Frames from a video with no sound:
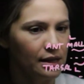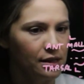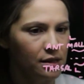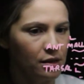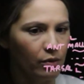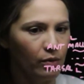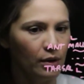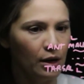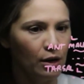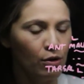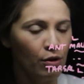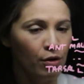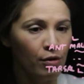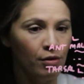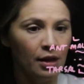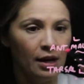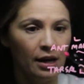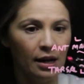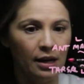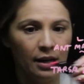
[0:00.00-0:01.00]
so we know
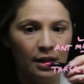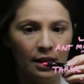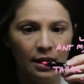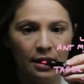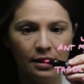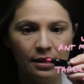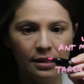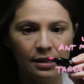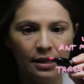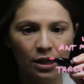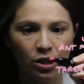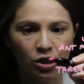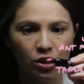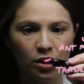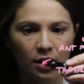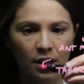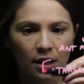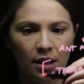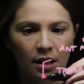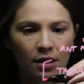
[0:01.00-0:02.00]
that this
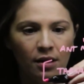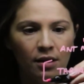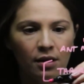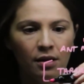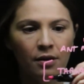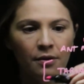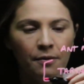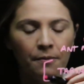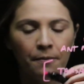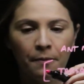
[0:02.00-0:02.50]
section here